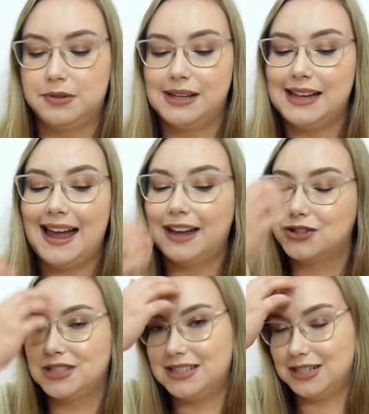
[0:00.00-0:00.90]
So I
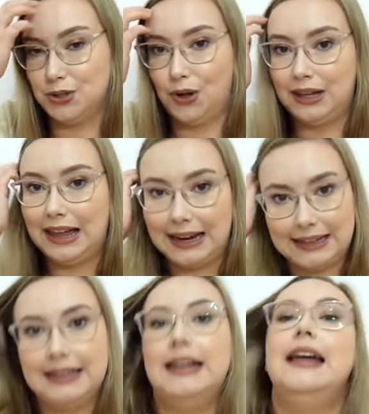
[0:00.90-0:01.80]
actually did not
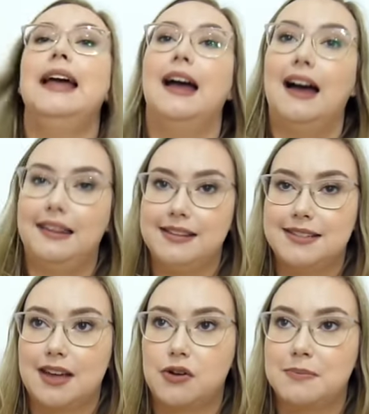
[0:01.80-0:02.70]
like how this
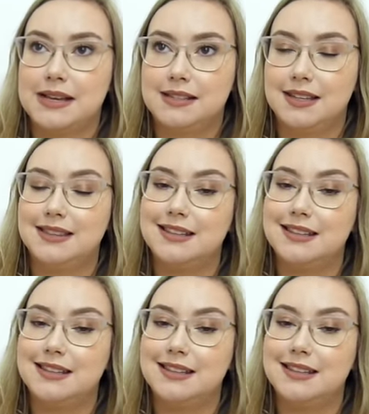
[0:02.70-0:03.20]
sat on my skin.